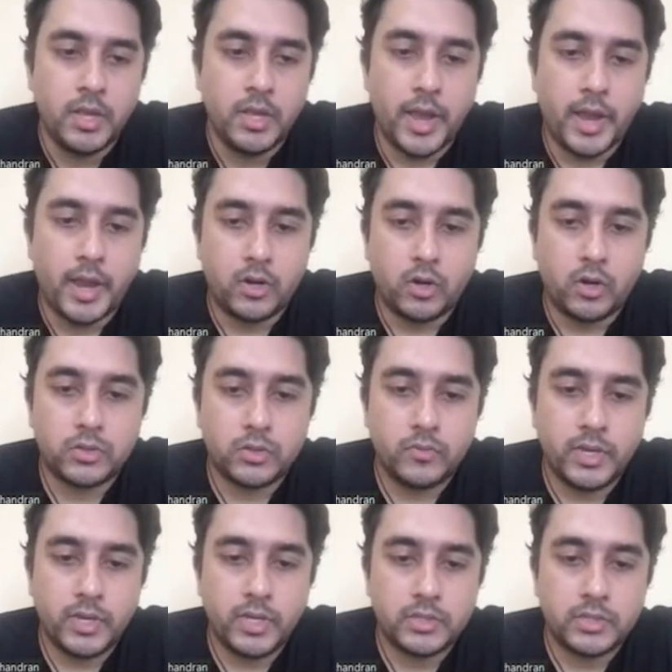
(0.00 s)
And also
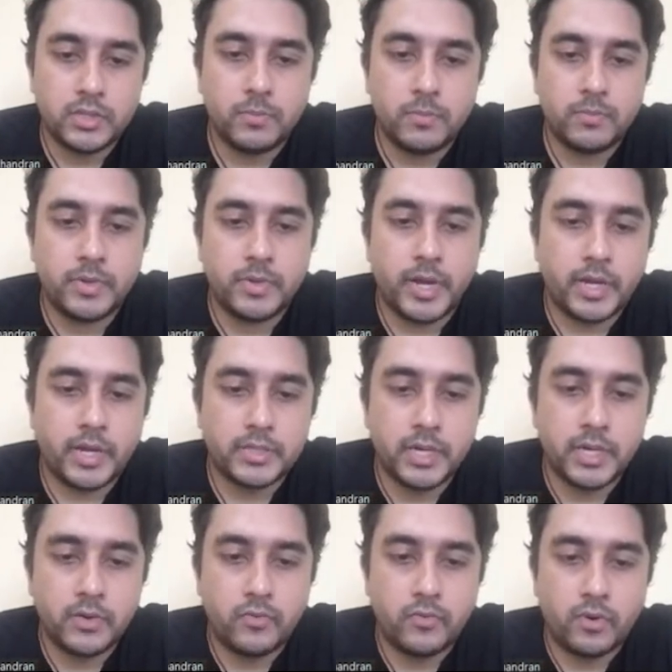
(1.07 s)
we need some data
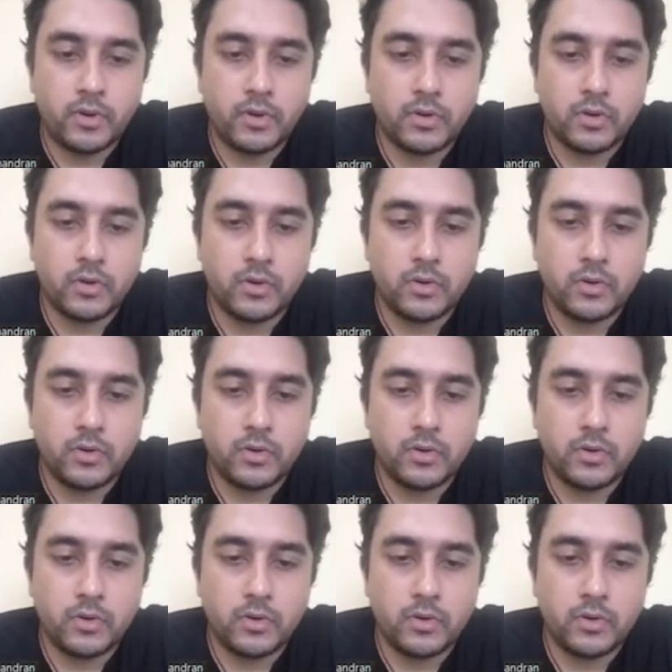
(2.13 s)
set for